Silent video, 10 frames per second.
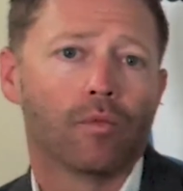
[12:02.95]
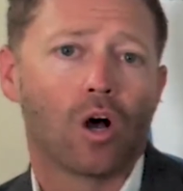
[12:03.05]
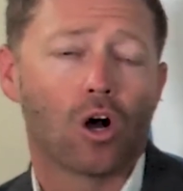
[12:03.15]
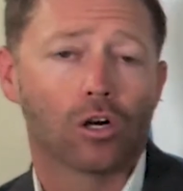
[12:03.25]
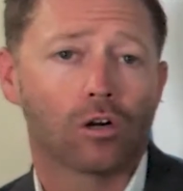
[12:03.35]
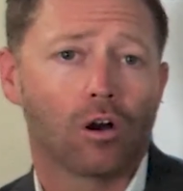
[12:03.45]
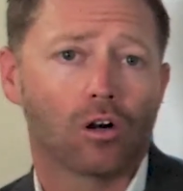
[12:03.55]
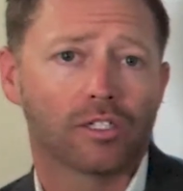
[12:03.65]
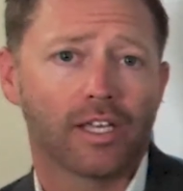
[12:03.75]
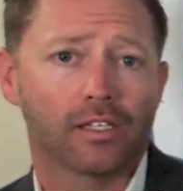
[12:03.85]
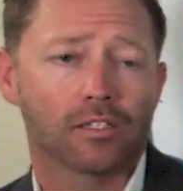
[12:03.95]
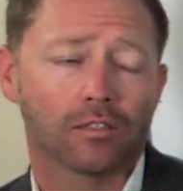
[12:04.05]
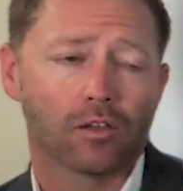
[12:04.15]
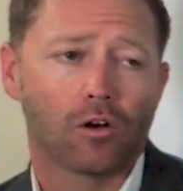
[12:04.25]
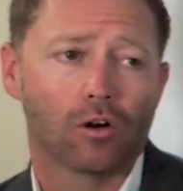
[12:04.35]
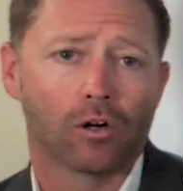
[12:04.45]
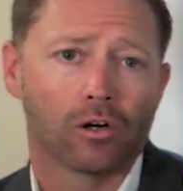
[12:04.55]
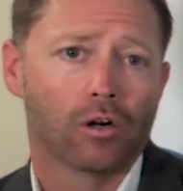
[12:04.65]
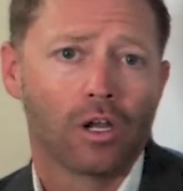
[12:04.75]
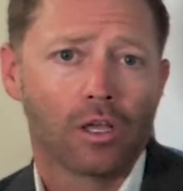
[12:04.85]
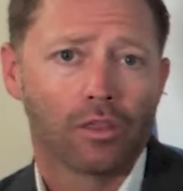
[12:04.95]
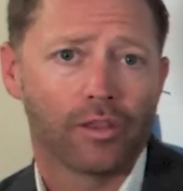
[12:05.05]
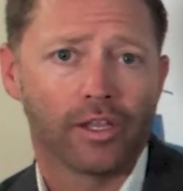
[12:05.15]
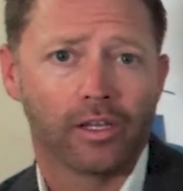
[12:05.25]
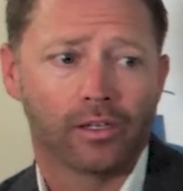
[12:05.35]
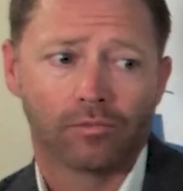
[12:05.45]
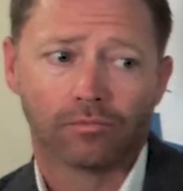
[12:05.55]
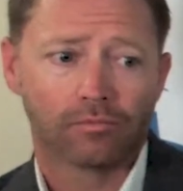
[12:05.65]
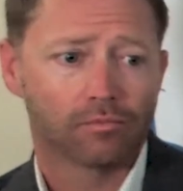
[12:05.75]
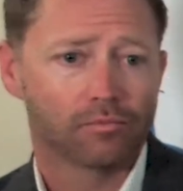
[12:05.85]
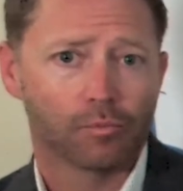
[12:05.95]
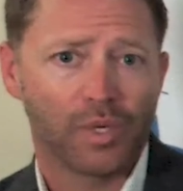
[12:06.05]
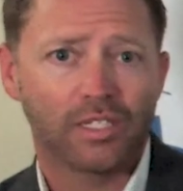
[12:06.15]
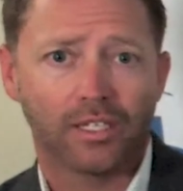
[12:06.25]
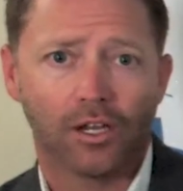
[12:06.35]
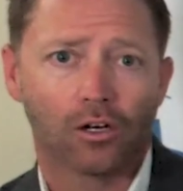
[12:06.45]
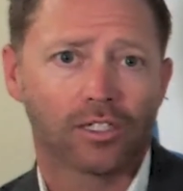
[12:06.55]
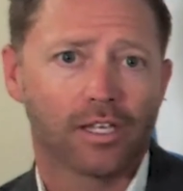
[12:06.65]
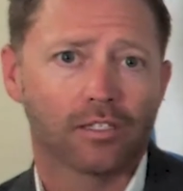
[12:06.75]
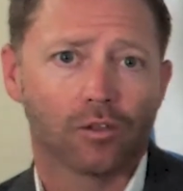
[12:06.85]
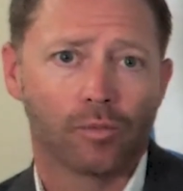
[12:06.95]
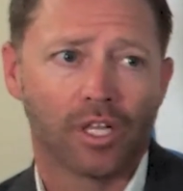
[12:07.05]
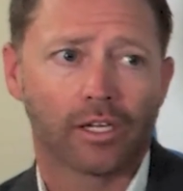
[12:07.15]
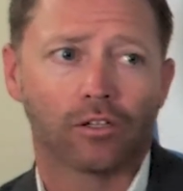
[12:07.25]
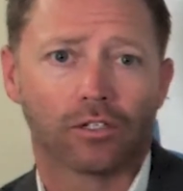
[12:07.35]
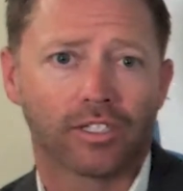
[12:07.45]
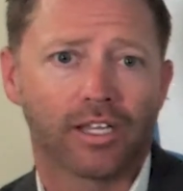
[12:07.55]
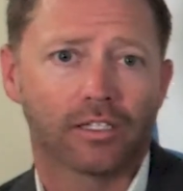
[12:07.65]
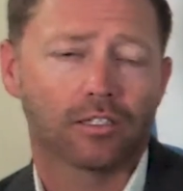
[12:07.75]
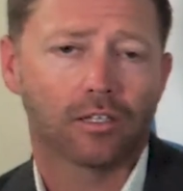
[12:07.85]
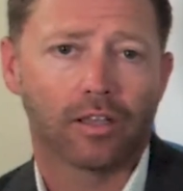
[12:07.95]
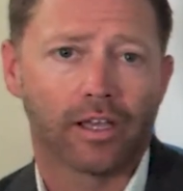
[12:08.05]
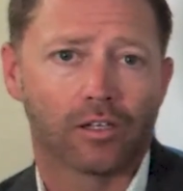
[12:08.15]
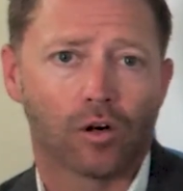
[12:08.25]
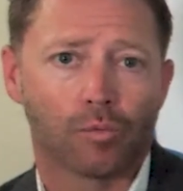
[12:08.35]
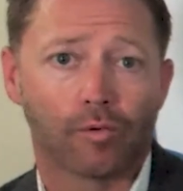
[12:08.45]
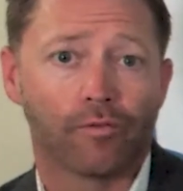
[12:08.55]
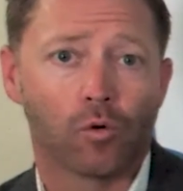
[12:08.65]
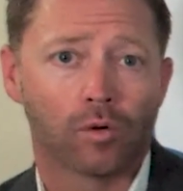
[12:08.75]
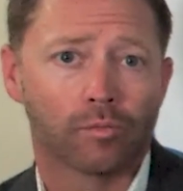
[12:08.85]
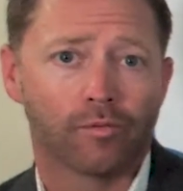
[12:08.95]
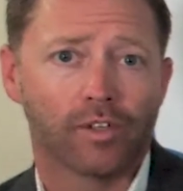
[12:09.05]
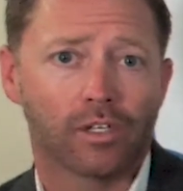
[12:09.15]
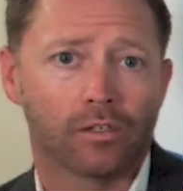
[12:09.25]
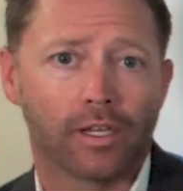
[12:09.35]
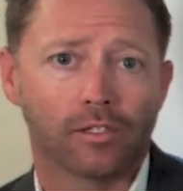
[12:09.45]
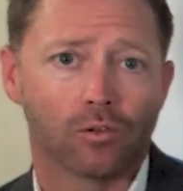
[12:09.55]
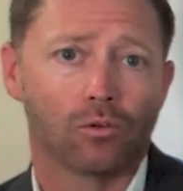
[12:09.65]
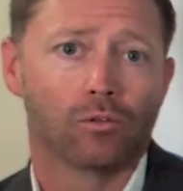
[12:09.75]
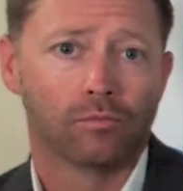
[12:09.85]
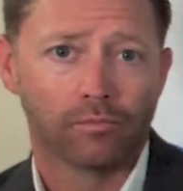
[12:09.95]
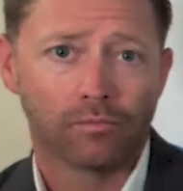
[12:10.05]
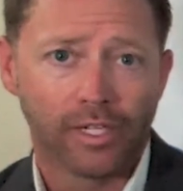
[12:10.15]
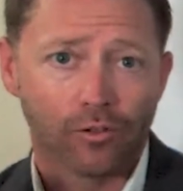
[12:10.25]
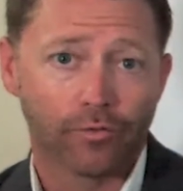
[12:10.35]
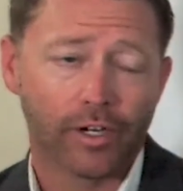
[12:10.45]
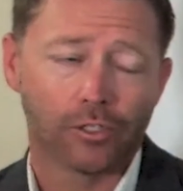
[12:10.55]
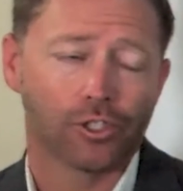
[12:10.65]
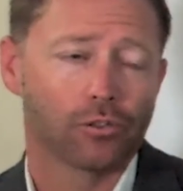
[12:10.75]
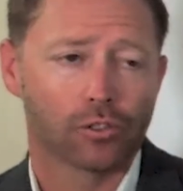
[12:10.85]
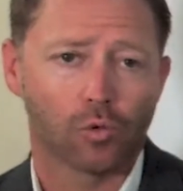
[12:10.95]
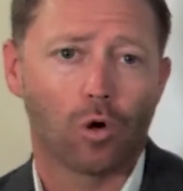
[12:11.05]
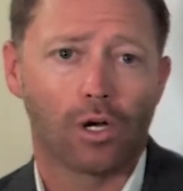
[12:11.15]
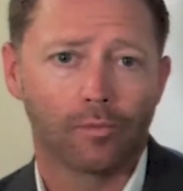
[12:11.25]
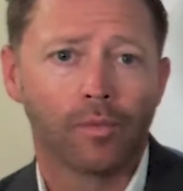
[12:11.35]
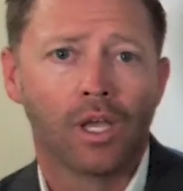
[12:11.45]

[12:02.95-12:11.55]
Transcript: Our tests are the PCR tests, so molecular tests that are performed via nasopharyngeal swab.